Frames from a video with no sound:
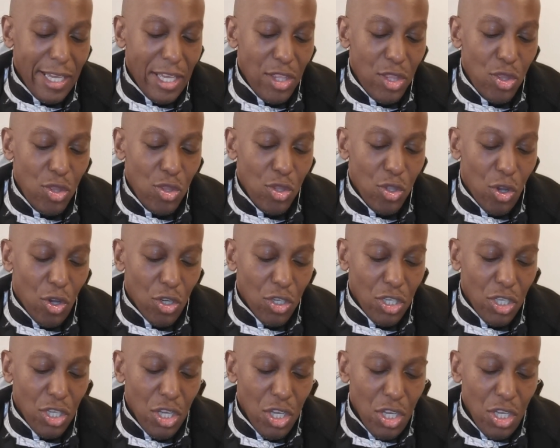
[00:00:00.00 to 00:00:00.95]
in
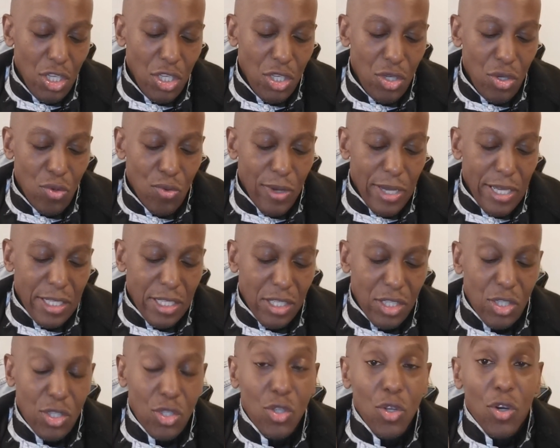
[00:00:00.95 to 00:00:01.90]

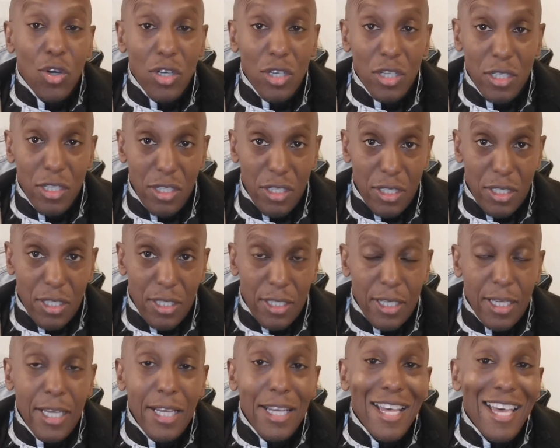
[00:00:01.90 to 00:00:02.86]
non-US dollars.